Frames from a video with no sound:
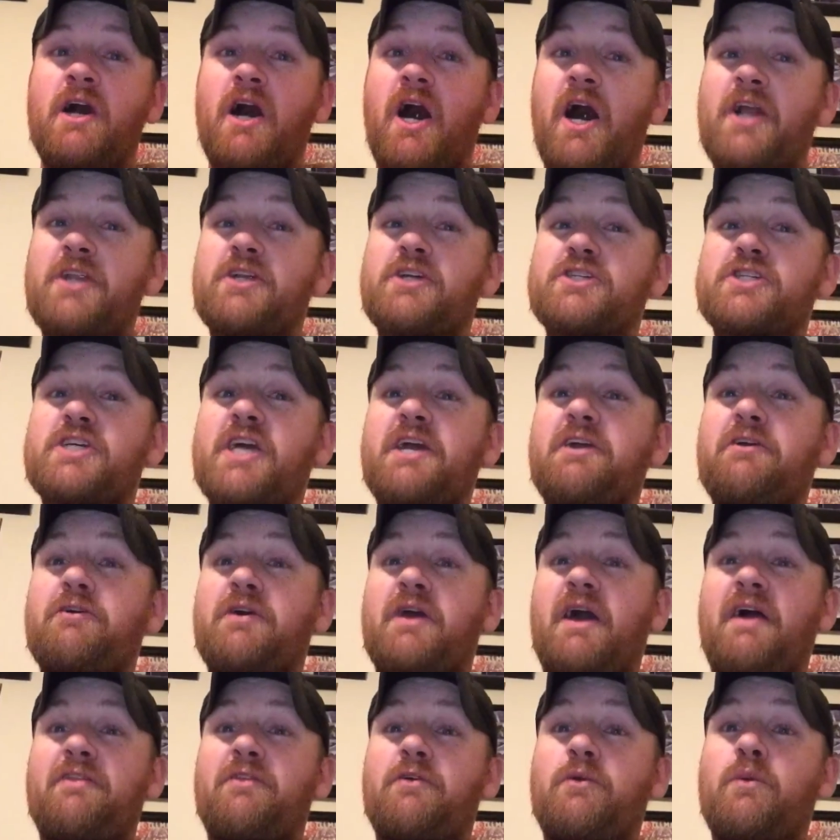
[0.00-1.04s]
Undertaker
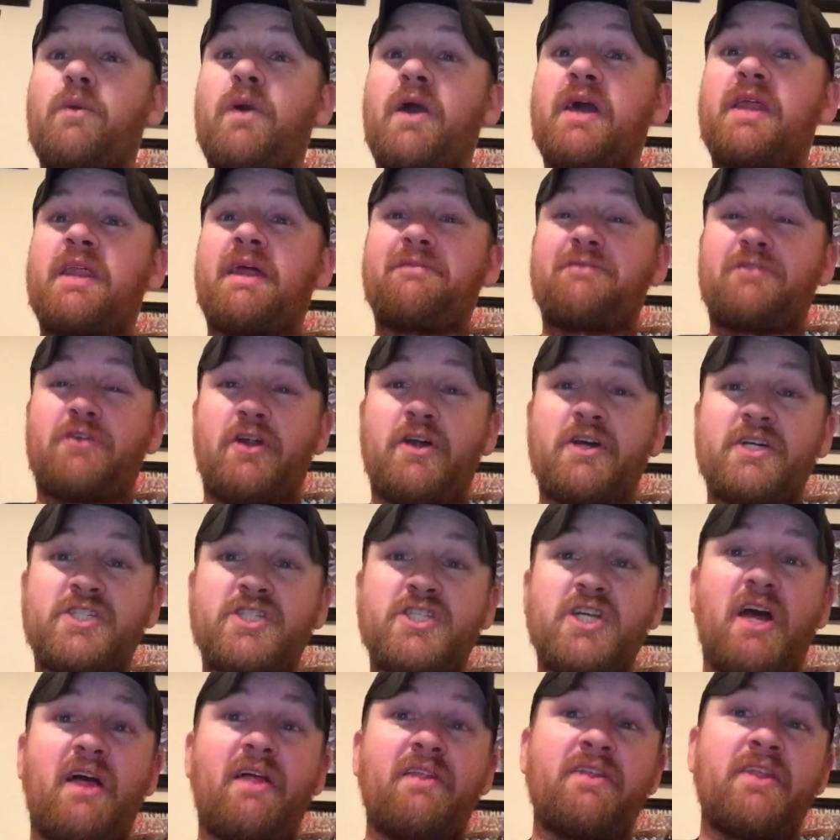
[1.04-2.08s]
got the win after a
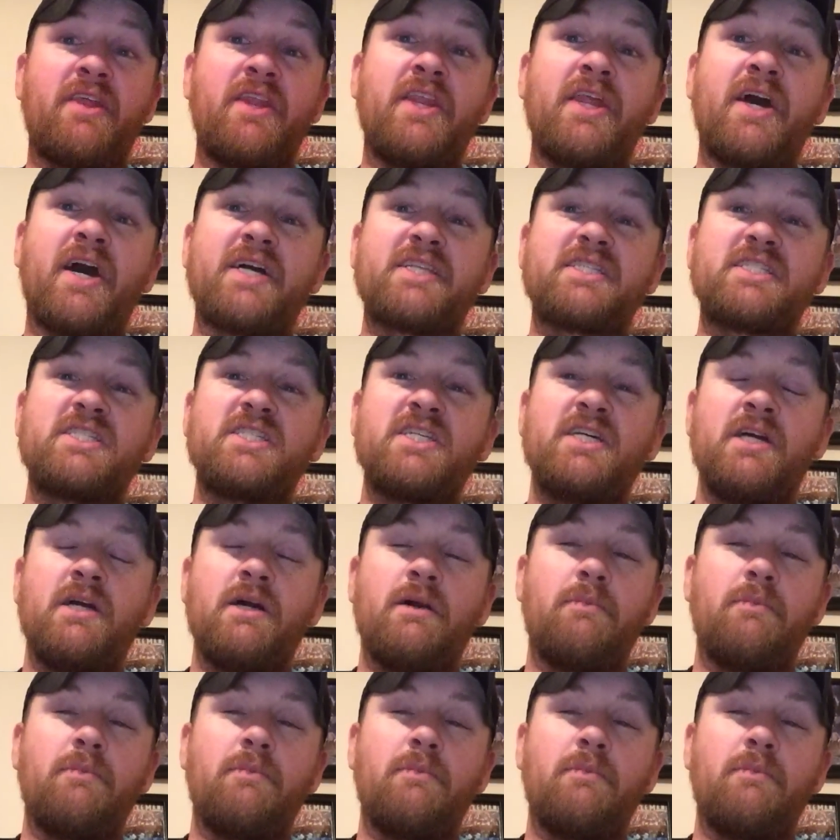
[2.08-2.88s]
shot in the nuts,